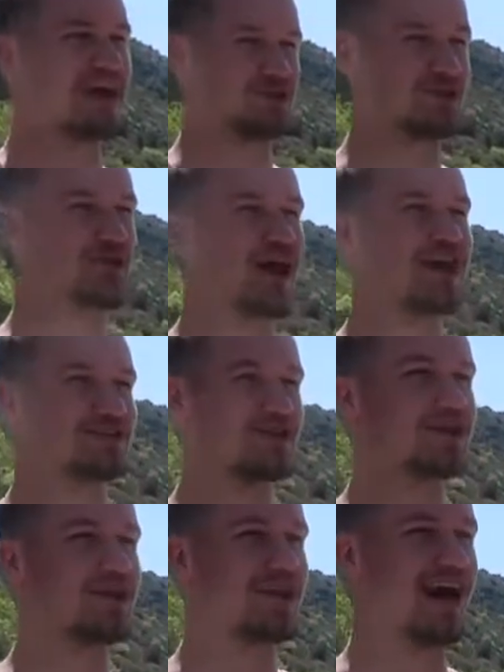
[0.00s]
Yeah, I saw, yeah. I
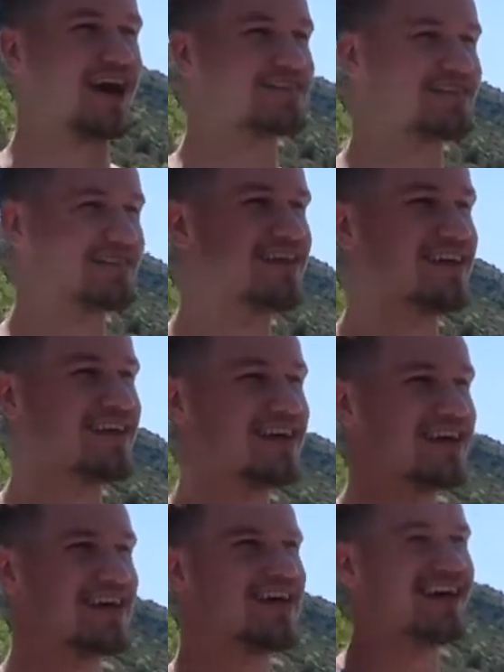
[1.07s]
saw you last. Because I knew when
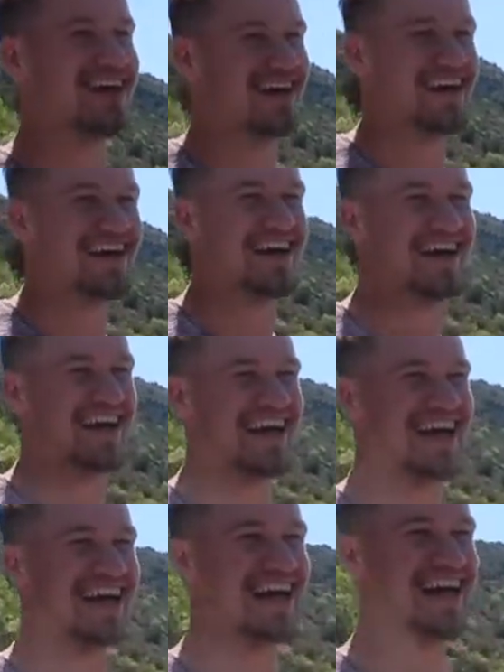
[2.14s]
you turned, I was like, oh,
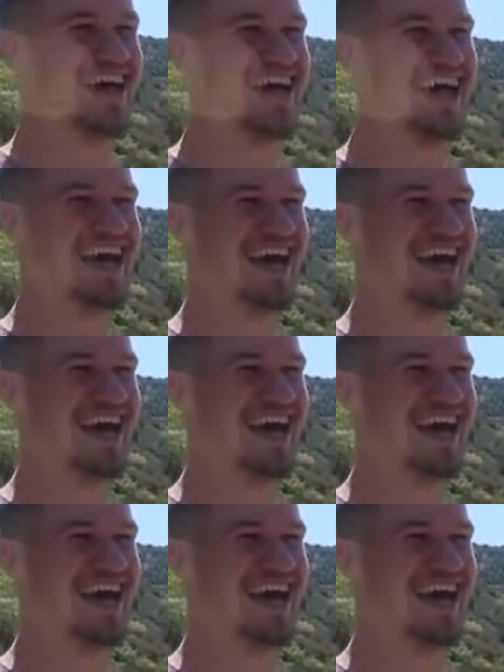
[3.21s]
he's going up there.